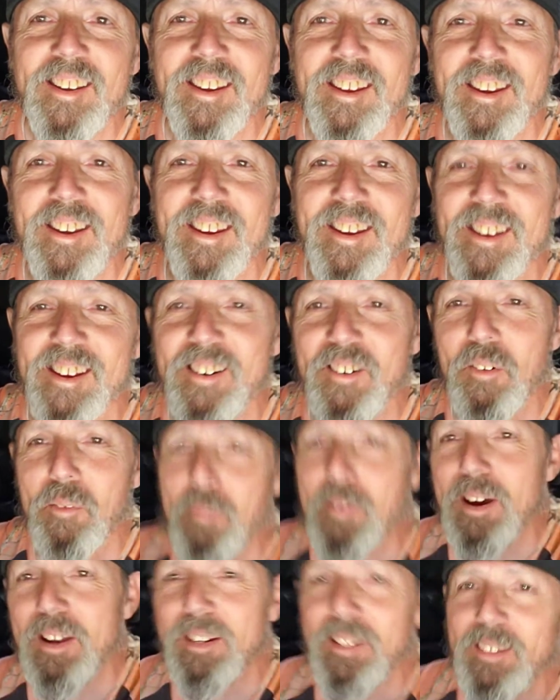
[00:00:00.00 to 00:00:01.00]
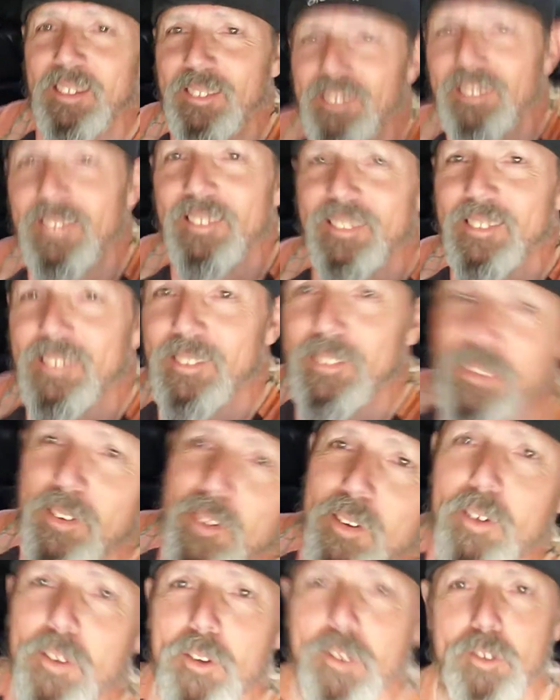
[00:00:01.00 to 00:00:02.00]
Hey everybody,
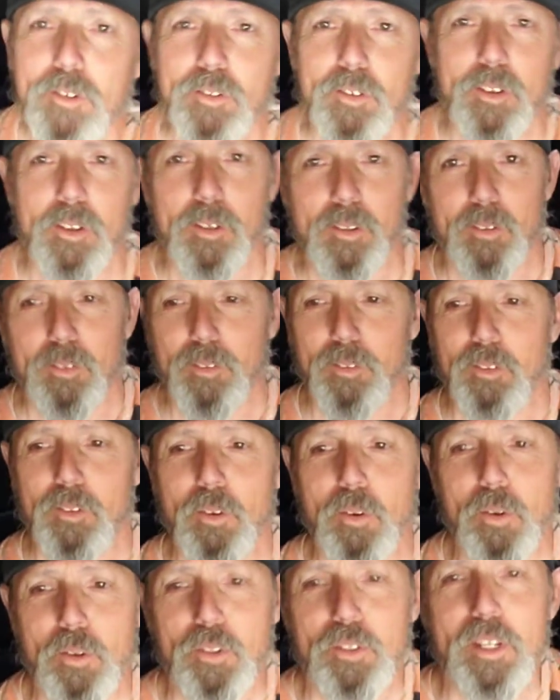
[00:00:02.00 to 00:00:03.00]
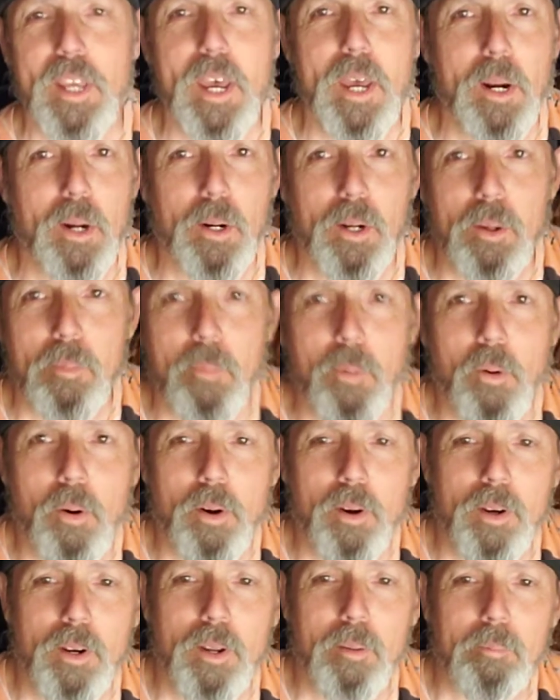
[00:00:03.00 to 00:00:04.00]
so do a Saturday
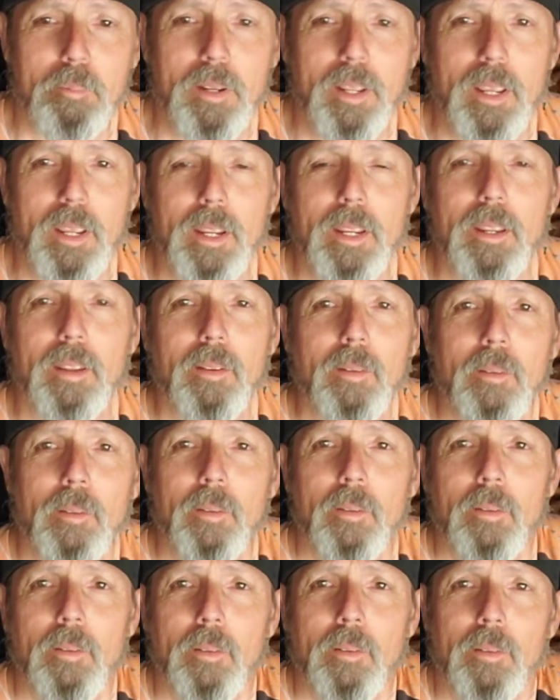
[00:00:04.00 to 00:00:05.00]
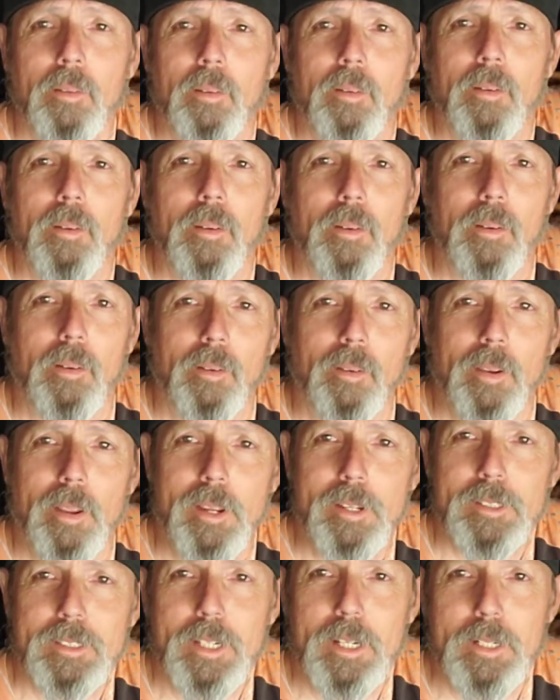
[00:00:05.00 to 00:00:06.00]
morning update.
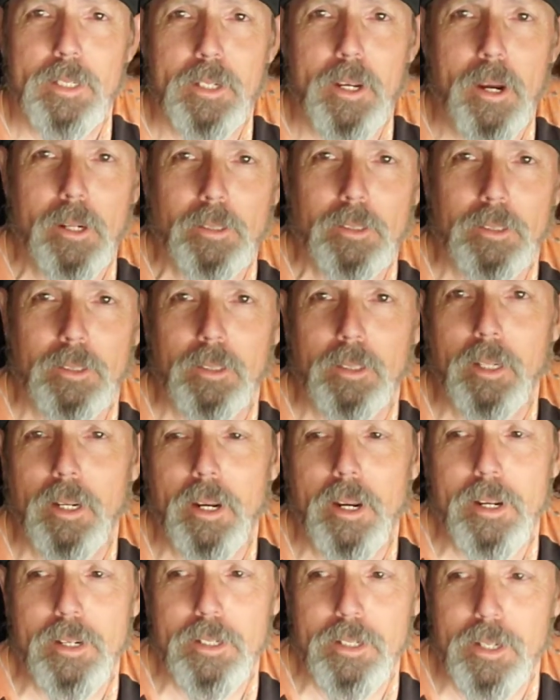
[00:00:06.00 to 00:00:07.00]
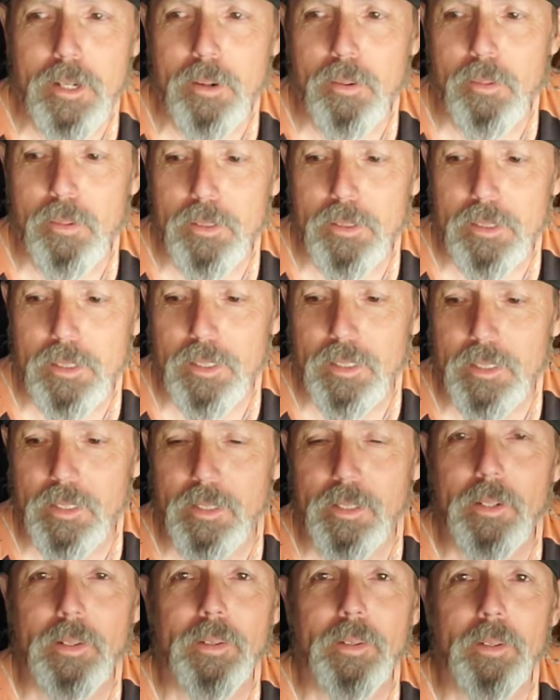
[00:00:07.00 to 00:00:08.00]
Last I talked to you guys, I was
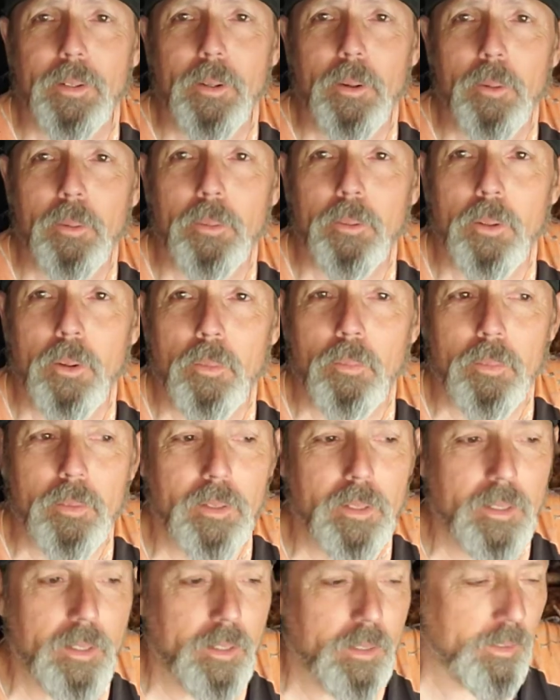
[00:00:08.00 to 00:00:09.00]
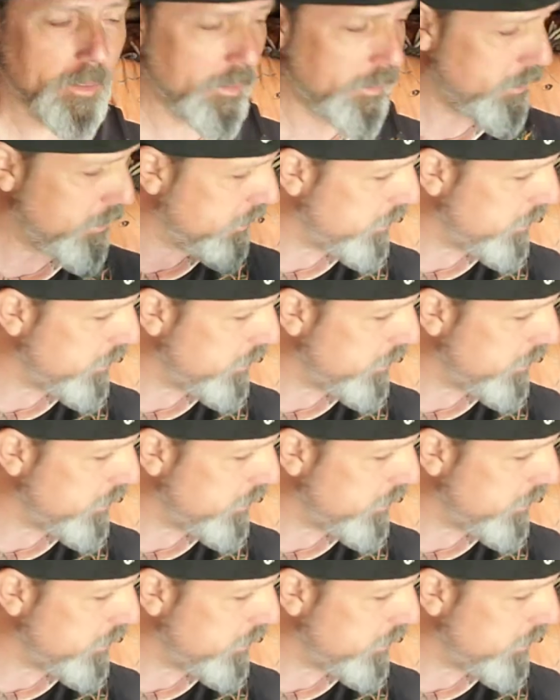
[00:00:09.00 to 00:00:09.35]
unloading over there